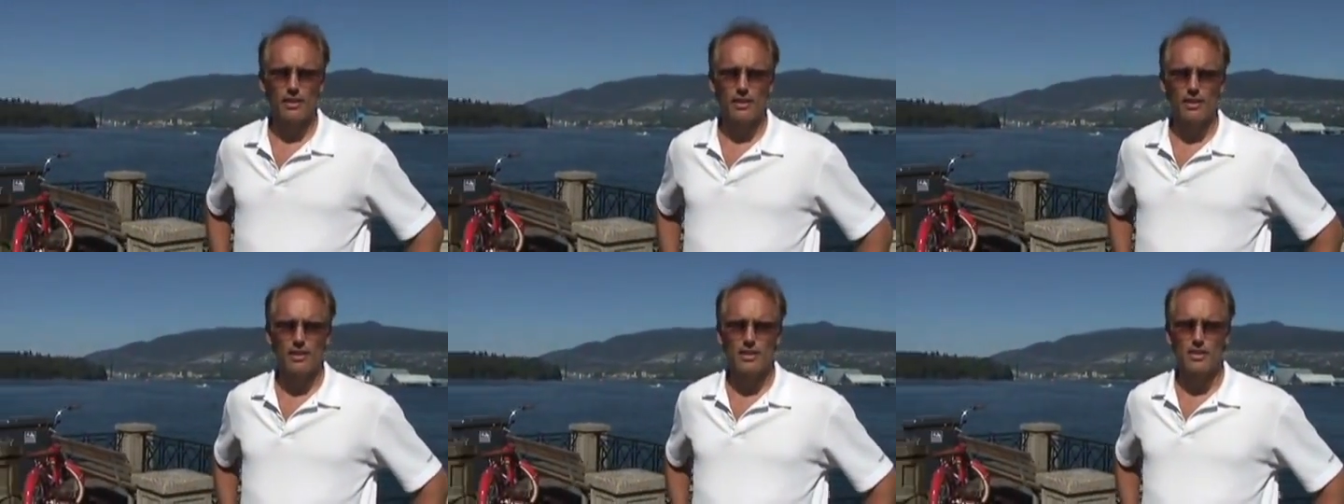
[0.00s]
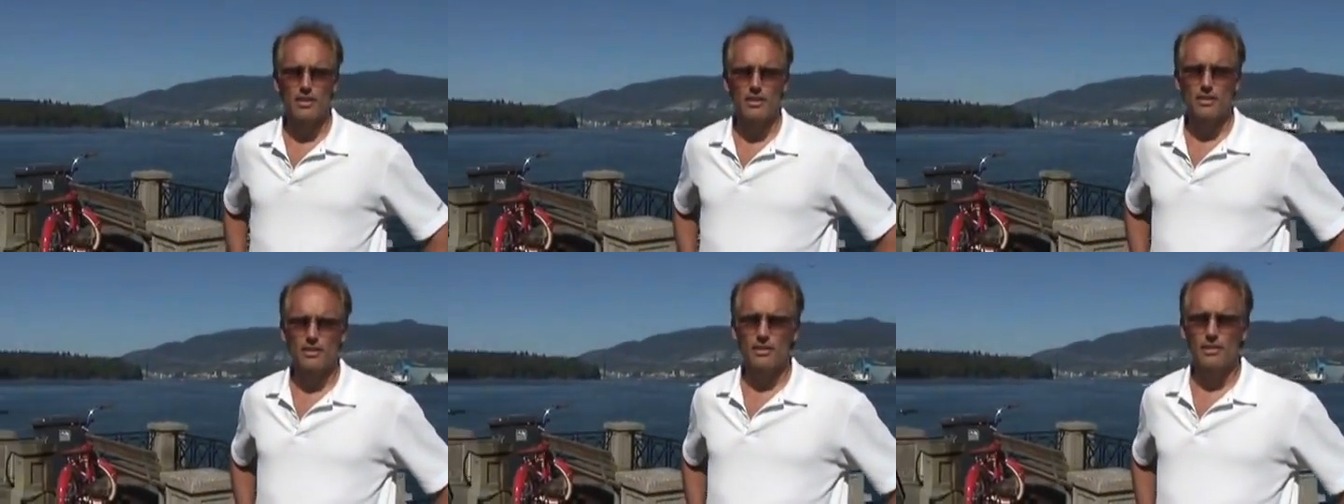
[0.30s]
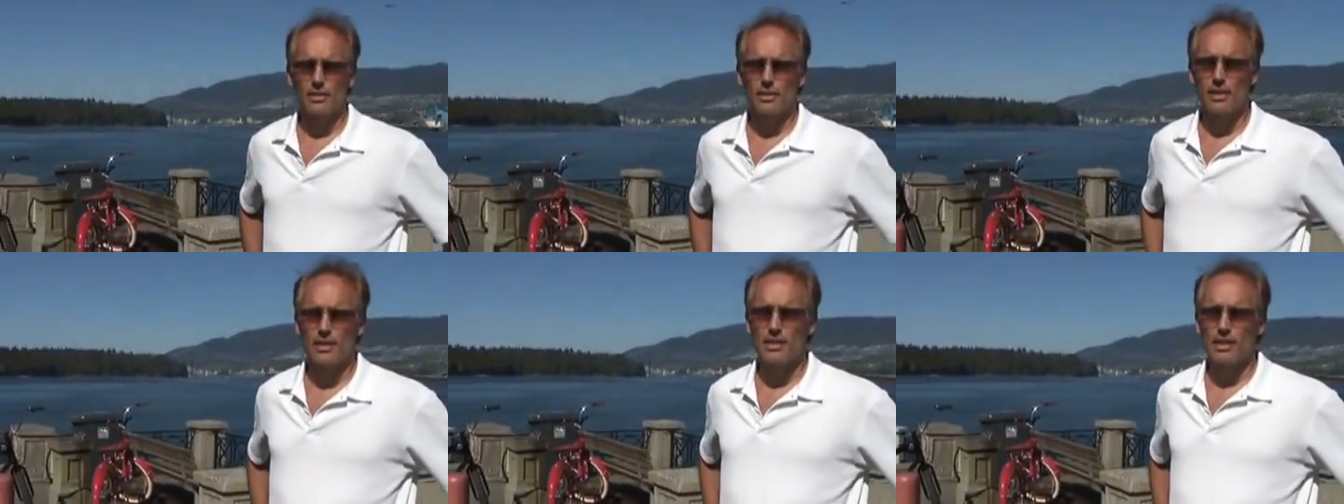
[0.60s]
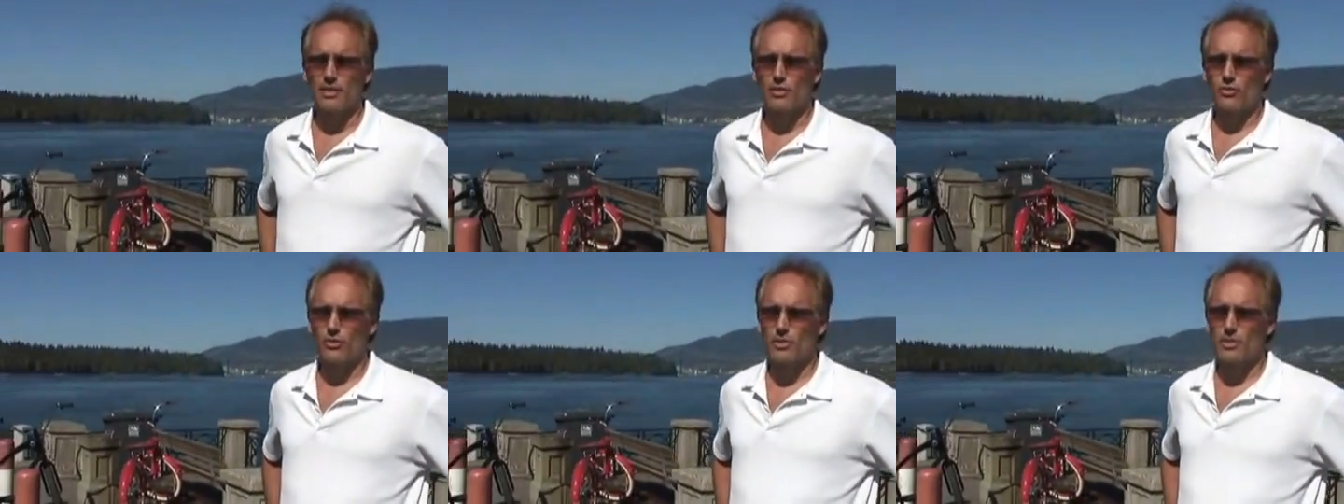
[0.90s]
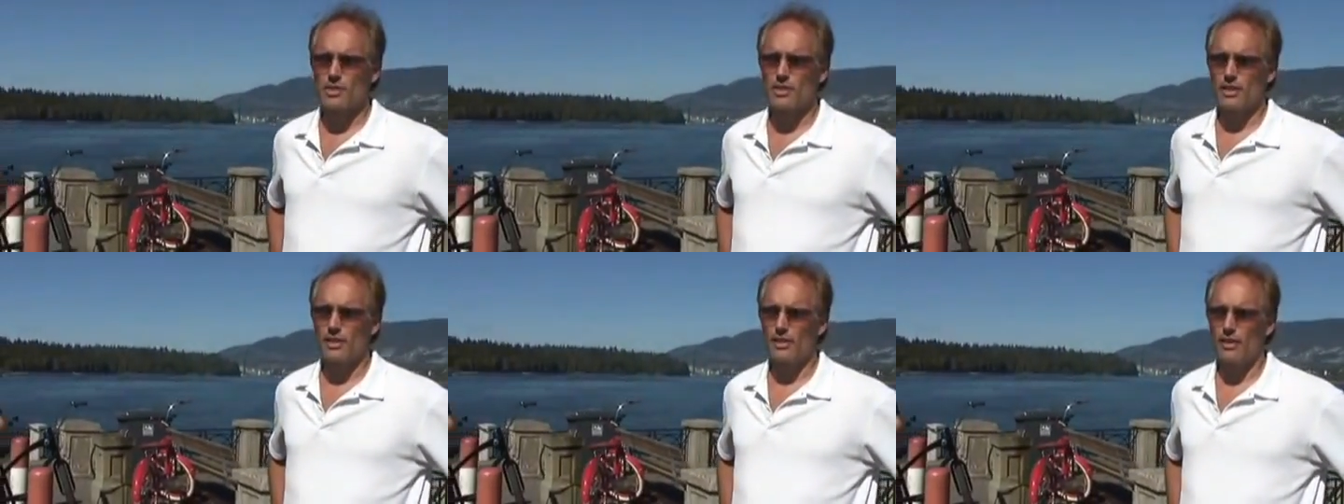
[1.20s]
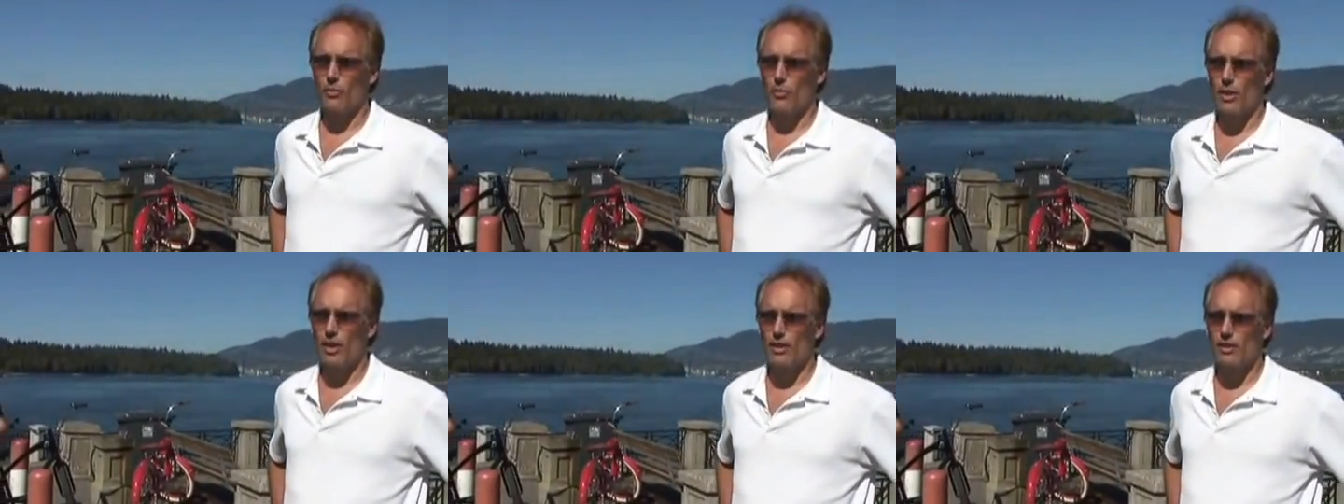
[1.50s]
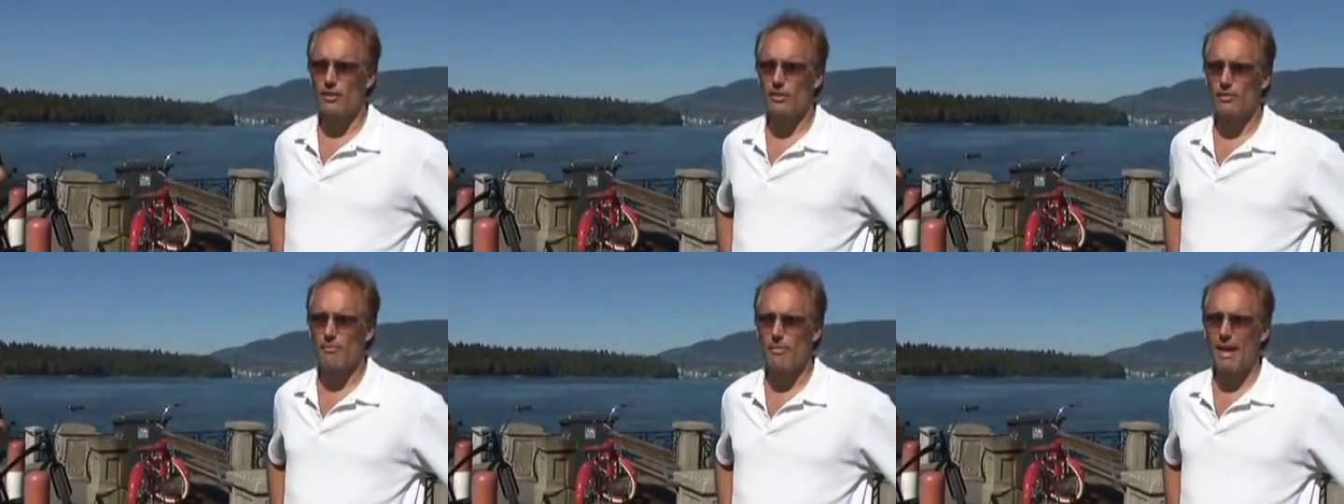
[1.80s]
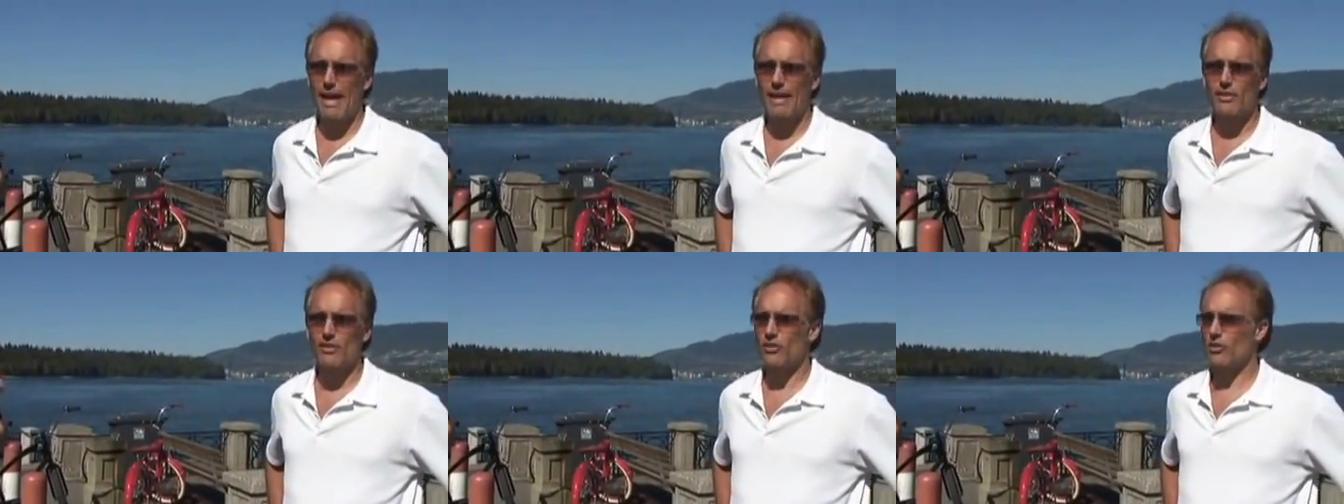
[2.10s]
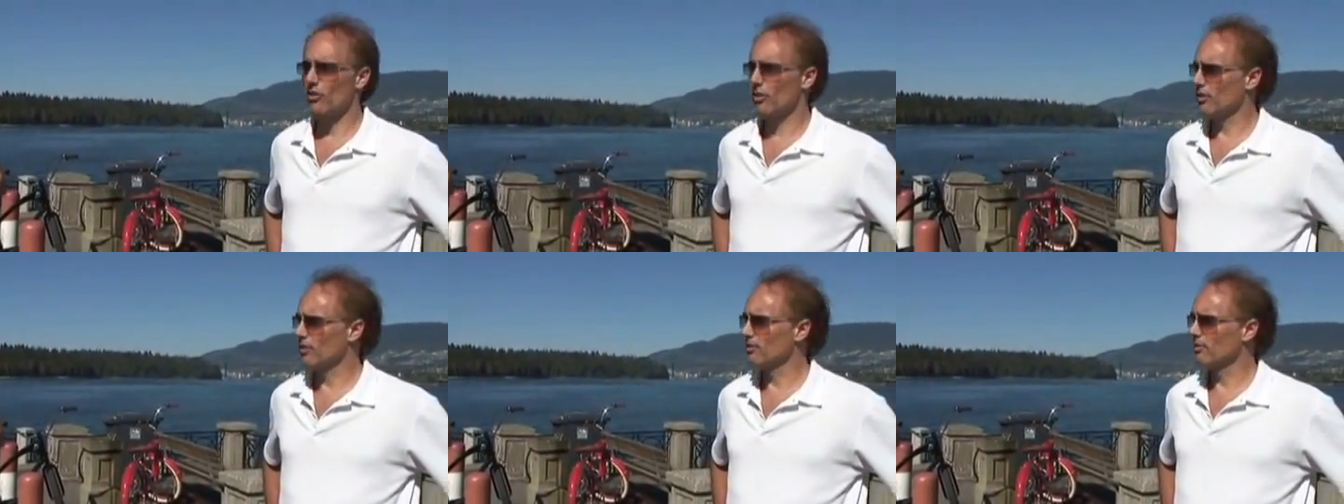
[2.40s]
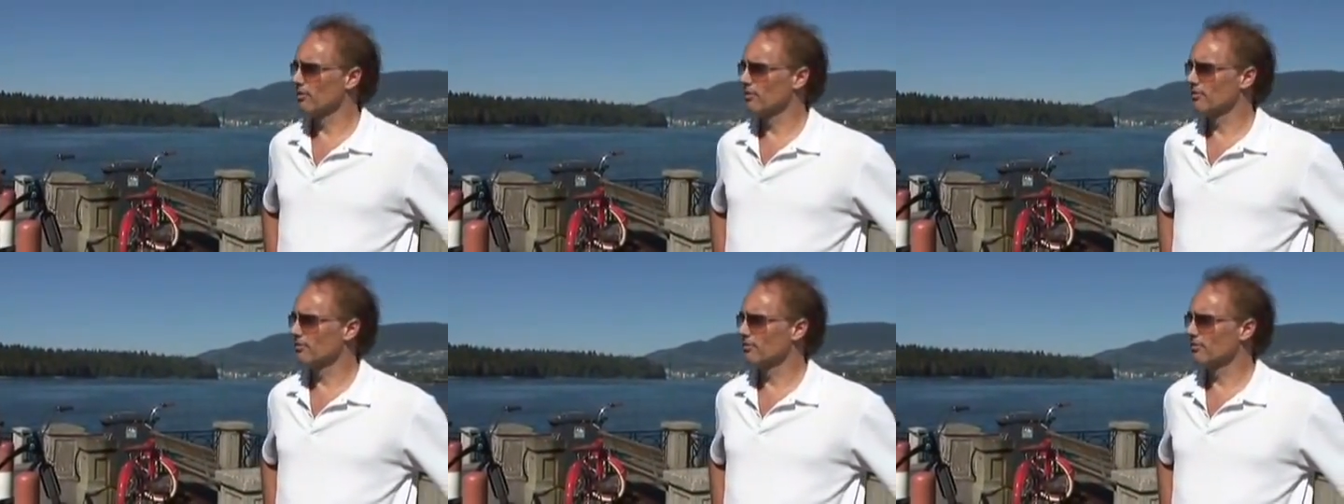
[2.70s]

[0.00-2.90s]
it's interesting that we managed to,